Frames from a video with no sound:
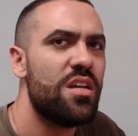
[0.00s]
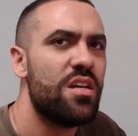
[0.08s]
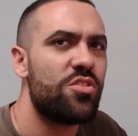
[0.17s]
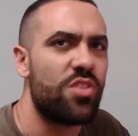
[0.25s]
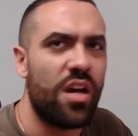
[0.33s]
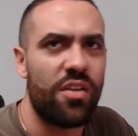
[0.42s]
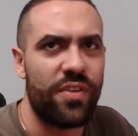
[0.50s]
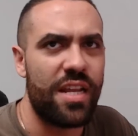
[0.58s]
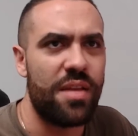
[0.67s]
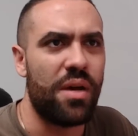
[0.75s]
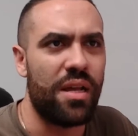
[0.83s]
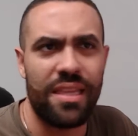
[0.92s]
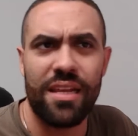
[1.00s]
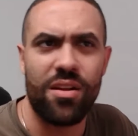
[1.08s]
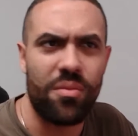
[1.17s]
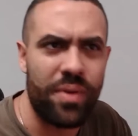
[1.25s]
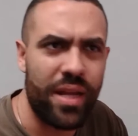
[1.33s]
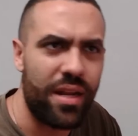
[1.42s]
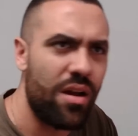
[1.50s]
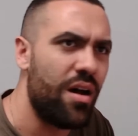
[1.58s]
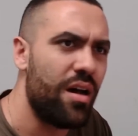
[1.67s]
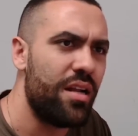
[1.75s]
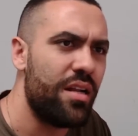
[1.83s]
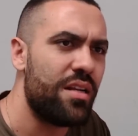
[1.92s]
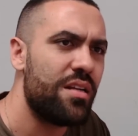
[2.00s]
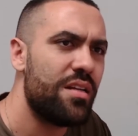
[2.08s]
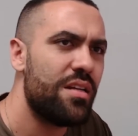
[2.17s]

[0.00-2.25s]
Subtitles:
soften him a little bit on